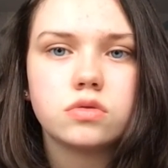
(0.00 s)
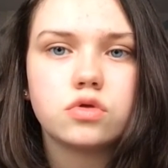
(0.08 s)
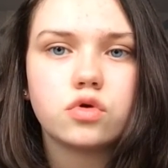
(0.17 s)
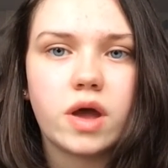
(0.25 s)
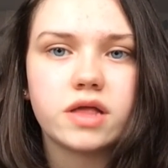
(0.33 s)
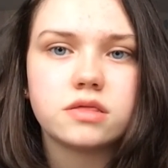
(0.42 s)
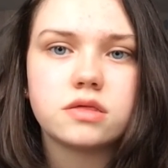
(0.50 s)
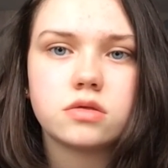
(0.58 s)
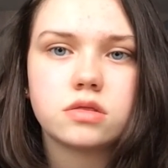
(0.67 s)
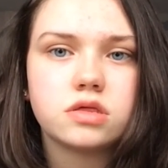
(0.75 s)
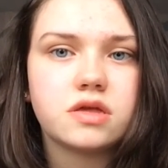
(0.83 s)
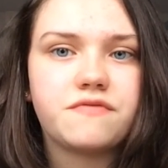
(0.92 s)
Tourette's
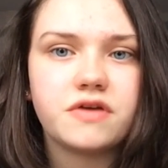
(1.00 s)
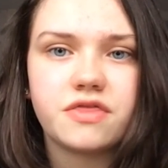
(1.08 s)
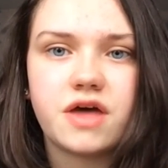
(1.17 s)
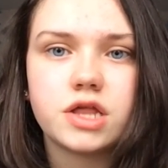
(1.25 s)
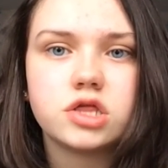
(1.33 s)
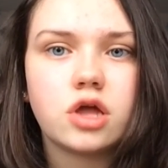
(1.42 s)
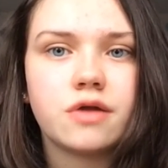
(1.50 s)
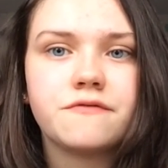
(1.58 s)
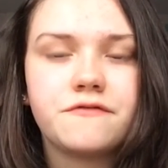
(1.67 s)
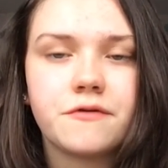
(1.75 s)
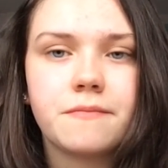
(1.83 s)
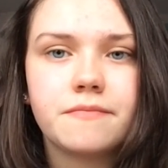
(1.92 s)
and stuff like that has done
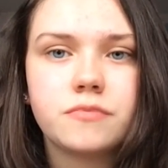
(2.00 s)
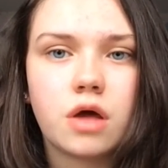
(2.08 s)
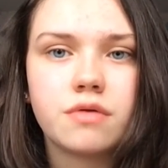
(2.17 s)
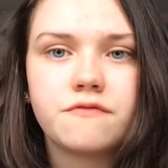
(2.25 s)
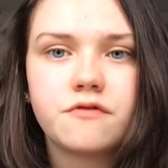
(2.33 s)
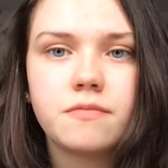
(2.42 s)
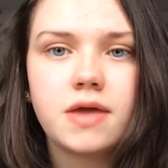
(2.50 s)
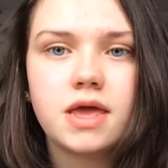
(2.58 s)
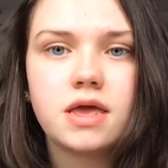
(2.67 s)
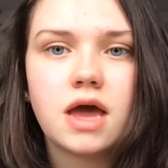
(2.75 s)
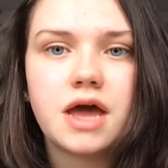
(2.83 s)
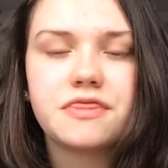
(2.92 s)
for done for
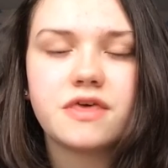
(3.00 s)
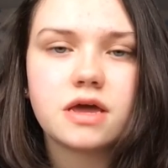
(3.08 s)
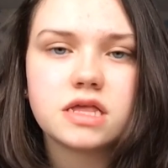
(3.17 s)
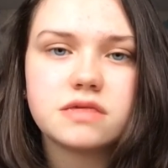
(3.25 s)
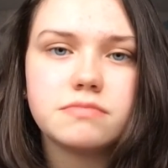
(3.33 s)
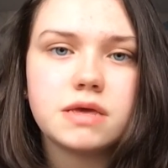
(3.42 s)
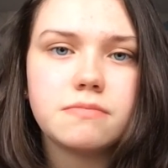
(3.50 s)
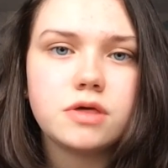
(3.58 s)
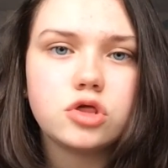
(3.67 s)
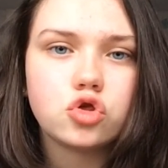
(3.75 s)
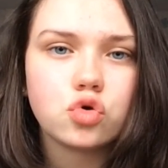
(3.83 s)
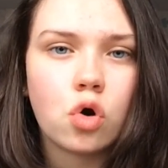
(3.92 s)
me. I think it's made me
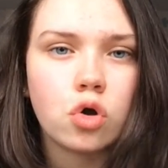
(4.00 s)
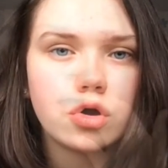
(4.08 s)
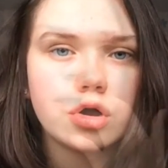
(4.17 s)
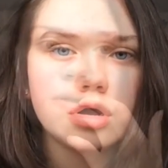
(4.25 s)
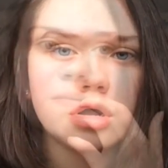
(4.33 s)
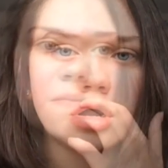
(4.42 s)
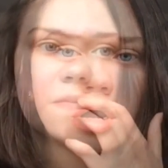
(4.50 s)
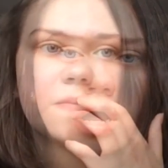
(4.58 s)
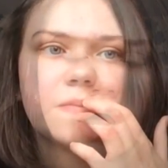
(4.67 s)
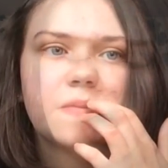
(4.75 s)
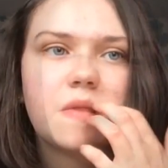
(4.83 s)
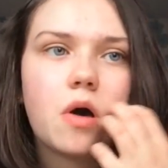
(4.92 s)
stronger,
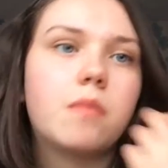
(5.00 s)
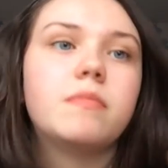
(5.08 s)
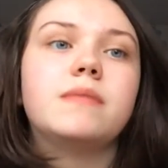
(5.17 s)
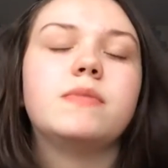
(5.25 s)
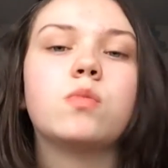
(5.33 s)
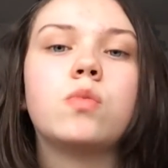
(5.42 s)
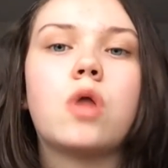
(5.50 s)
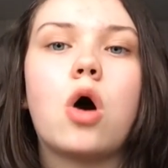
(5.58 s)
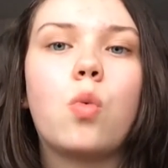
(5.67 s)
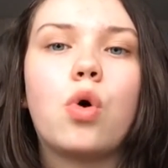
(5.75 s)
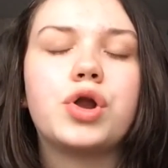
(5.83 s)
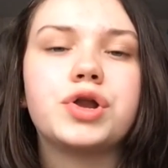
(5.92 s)
not made me
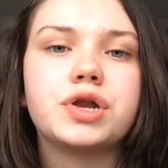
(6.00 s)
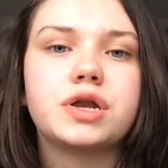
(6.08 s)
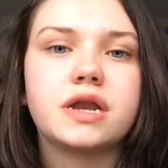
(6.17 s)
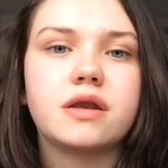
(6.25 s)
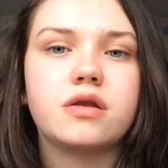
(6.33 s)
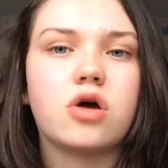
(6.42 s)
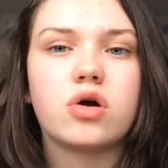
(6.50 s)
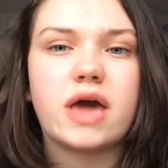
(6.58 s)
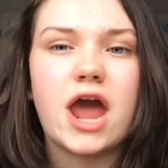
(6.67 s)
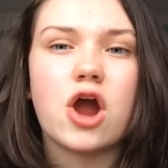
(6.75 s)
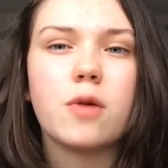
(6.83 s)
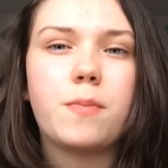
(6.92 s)
not want to not
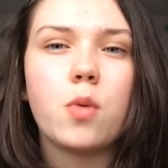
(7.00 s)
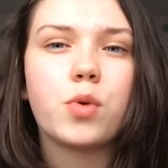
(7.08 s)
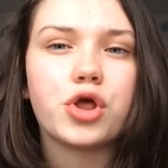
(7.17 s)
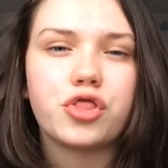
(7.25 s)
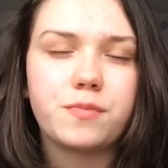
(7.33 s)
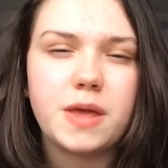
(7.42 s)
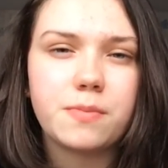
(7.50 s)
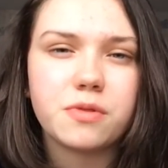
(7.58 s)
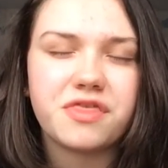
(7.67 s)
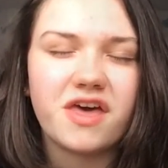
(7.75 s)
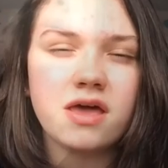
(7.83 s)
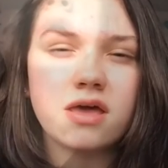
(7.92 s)
care about what other people
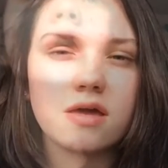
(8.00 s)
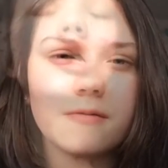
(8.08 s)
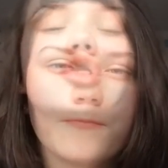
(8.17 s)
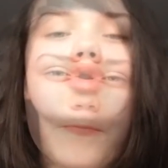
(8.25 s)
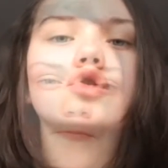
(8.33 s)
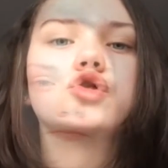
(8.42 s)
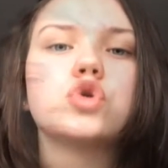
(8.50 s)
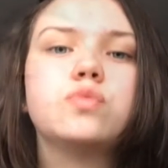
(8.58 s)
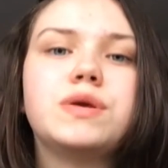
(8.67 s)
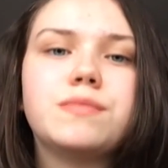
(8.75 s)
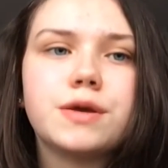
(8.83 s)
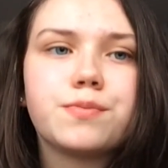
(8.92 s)
think. It's also
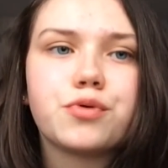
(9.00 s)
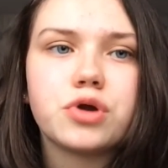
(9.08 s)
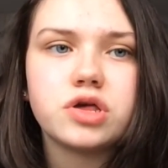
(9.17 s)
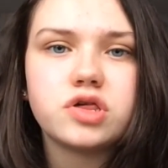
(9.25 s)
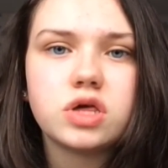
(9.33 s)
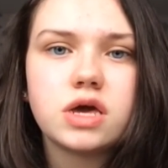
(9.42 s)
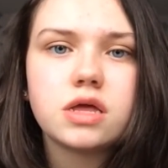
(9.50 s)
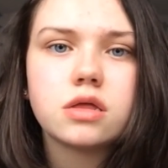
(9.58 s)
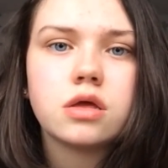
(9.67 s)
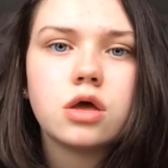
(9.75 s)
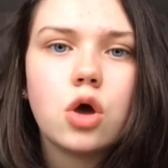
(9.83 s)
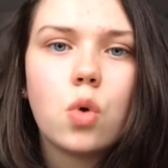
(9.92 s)
made me appreciate
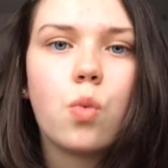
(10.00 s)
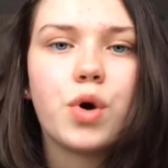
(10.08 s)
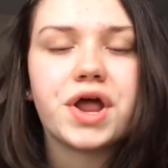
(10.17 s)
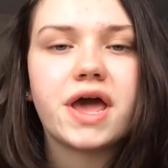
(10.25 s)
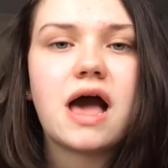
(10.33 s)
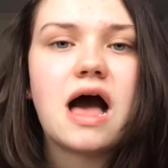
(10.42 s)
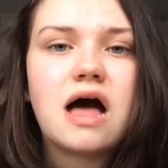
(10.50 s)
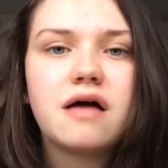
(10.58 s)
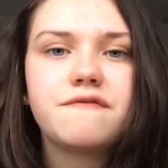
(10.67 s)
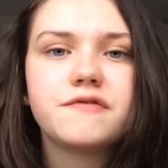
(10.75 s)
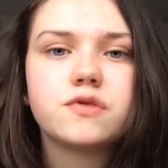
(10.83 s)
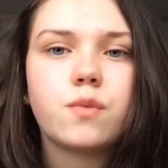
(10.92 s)
what I
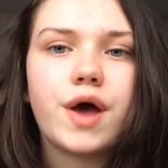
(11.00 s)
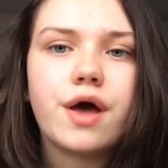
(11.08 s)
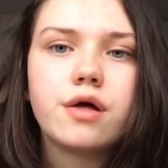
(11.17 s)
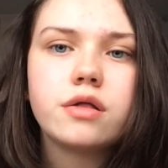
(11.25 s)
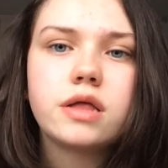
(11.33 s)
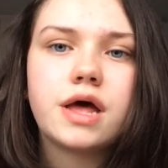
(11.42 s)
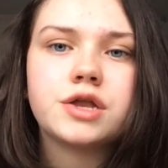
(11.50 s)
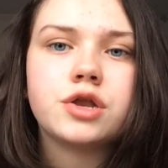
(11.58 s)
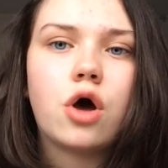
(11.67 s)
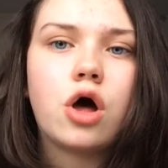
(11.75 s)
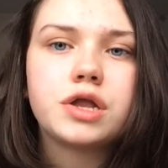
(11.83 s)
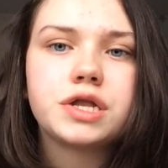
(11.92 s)
have as well and
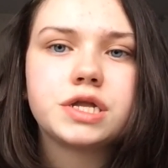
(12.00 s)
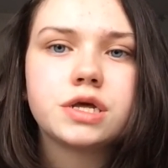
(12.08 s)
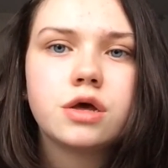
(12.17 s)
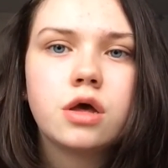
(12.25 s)
not